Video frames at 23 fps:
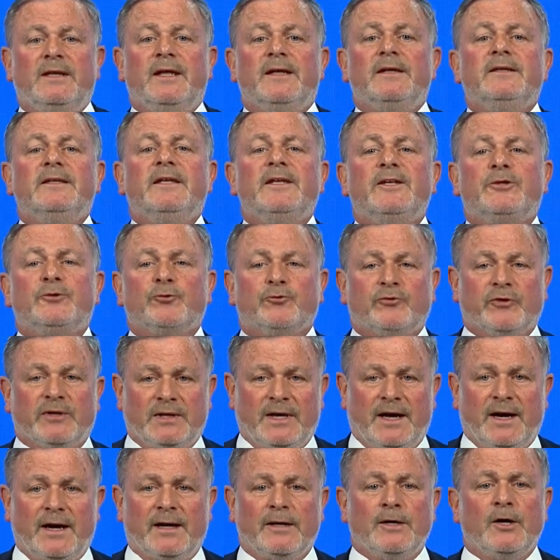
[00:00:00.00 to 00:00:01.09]
they need to
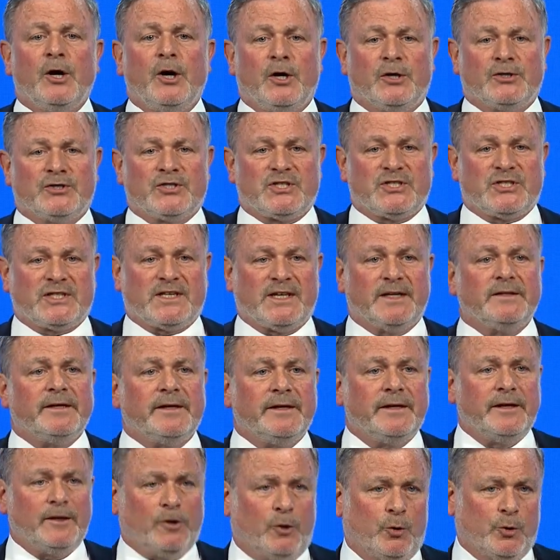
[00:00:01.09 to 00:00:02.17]
rely on
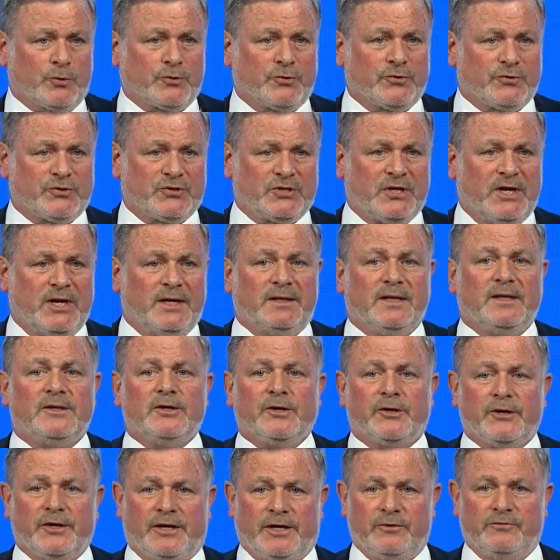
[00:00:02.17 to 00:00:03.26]
standing orders that
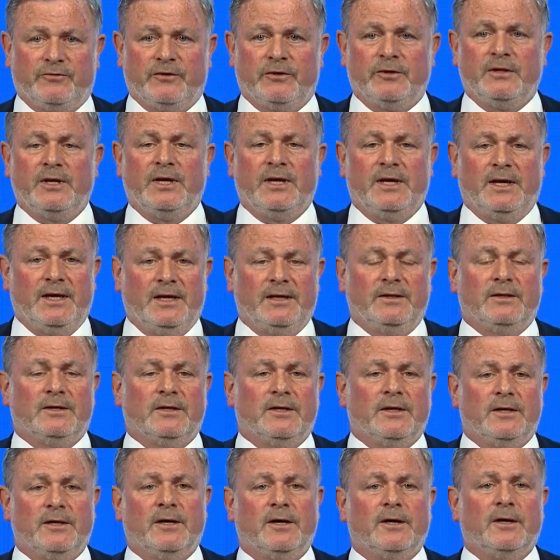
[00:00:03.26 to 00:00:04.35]
are given in,
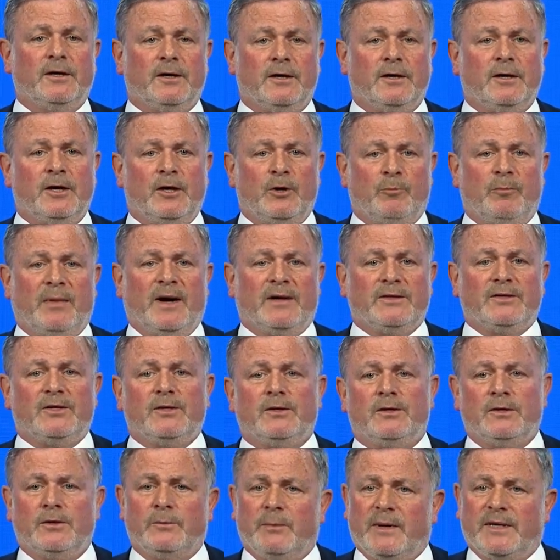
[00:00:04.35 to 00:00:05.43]
uh, by,
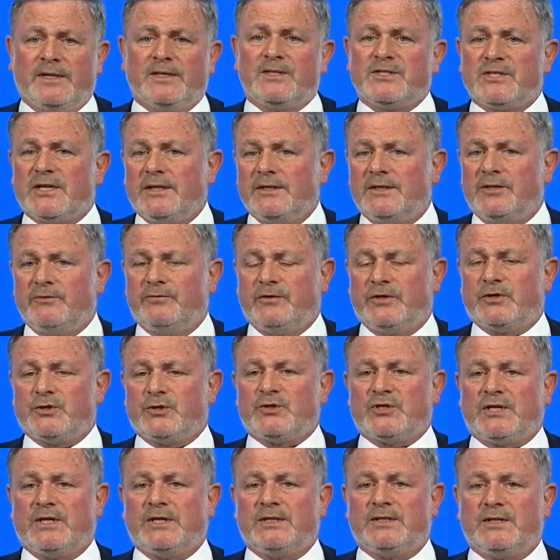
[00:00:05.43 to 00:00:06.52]
the, by the scientific
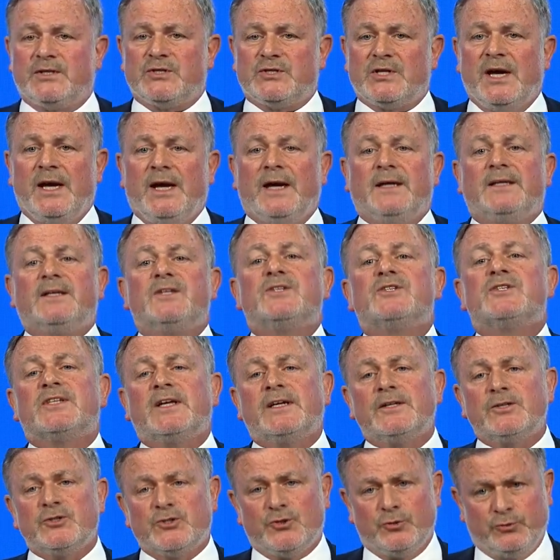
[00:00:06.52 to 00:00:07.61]
societies. And it's
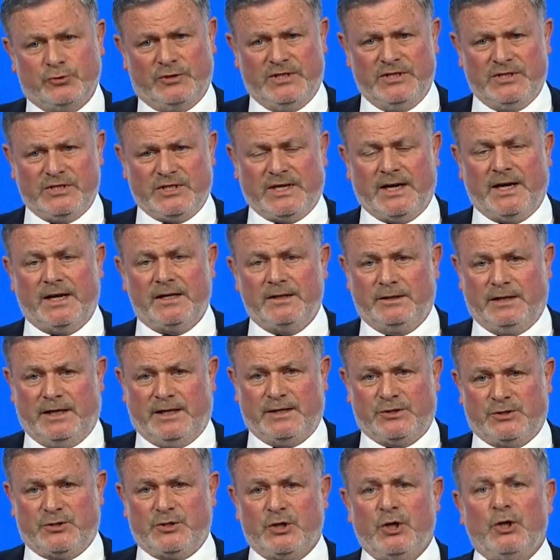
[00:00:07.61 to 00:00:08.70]
thanks to these
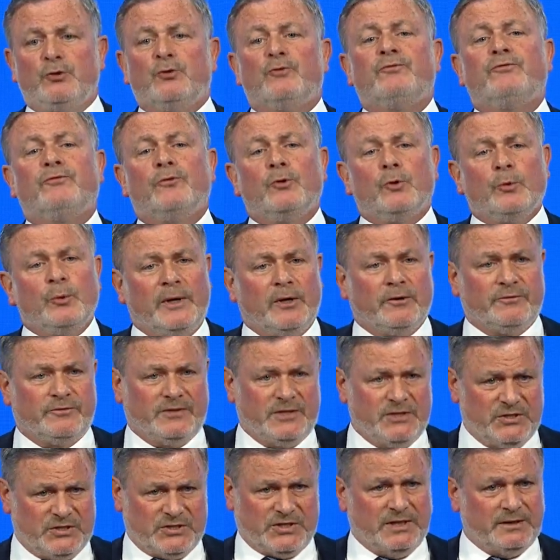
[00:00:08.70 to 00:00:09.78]
guidelines, the following of
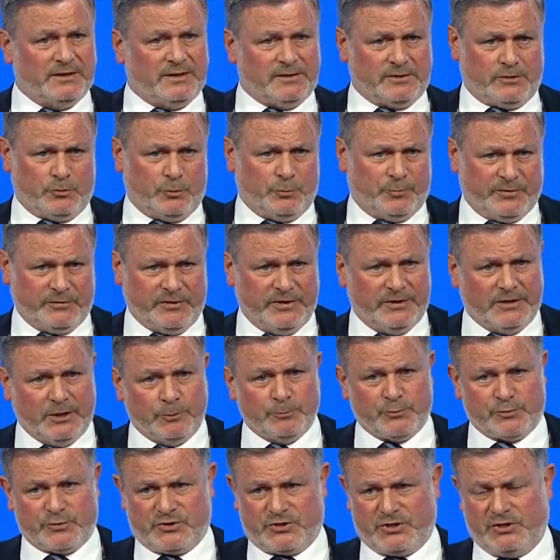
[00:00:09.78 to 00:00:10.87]
these standard operating
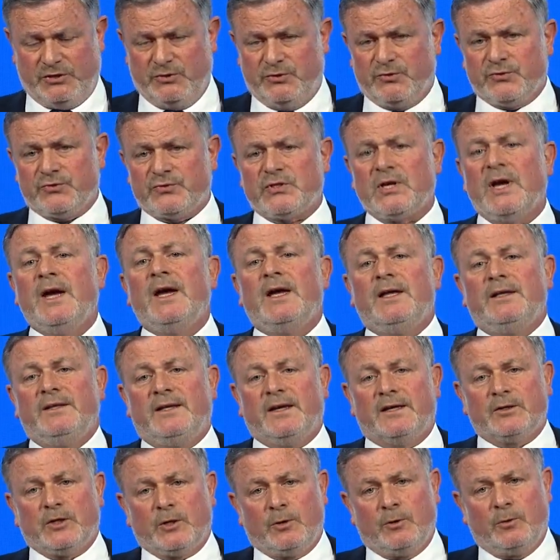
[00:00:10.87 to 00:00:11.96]
procedures,
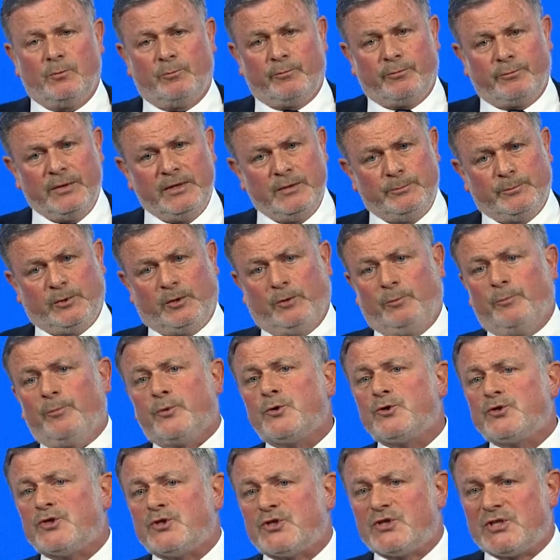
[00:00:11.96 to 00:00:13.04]
that people,
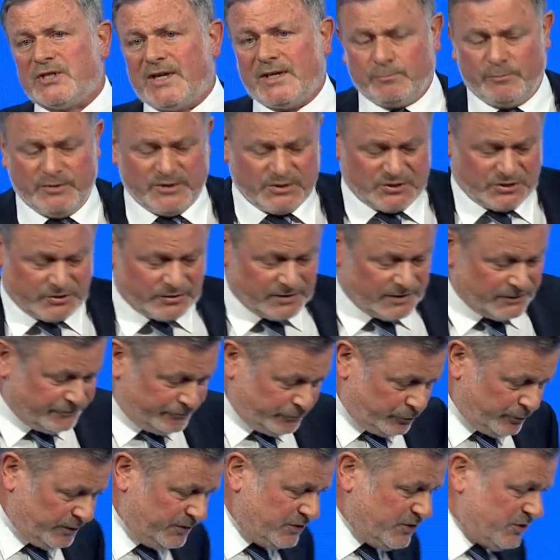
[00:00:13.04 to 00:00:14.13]
persons like Mr. F,
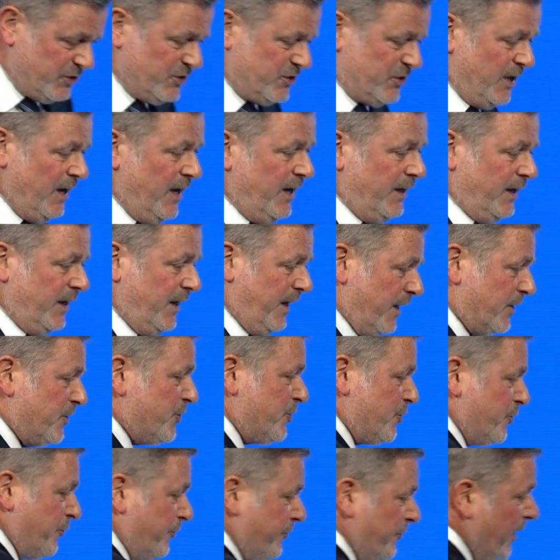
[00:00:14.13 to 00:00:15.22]
for instance, can
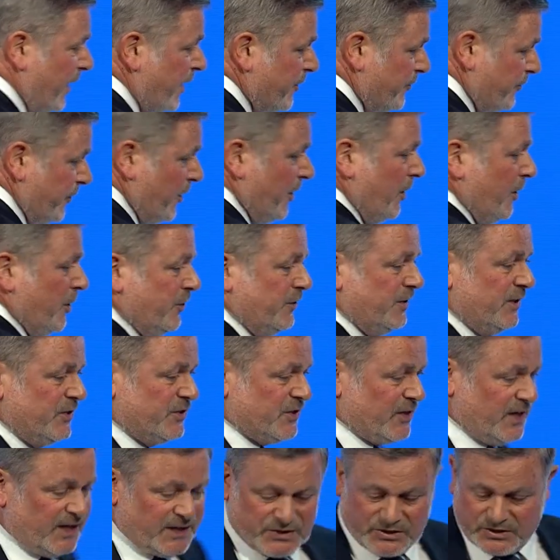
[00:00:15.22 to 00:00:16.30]
survive a
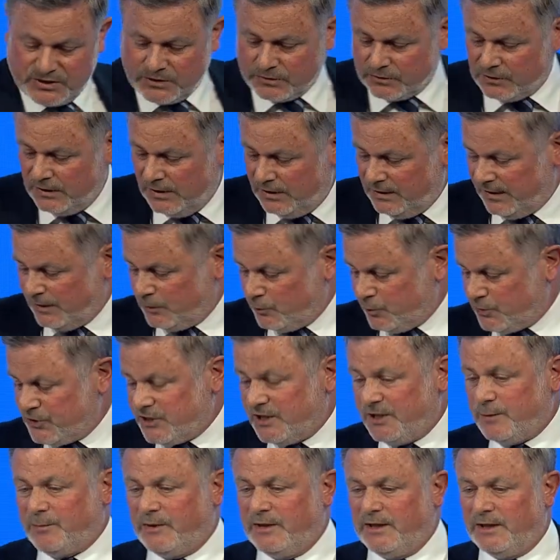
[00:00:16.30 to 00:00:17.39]
disaster like what's
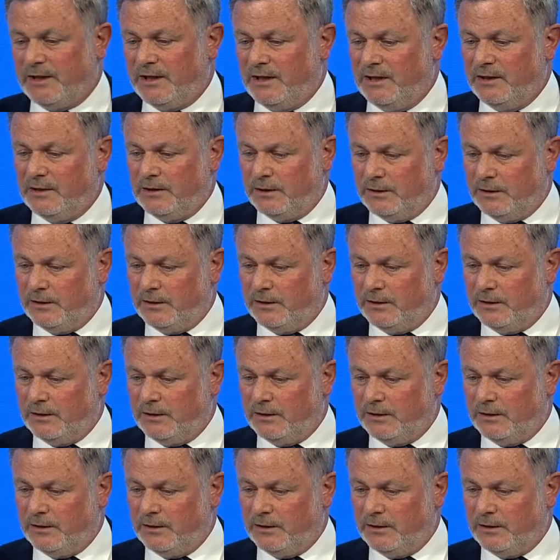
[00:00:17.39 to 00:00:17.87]
happening in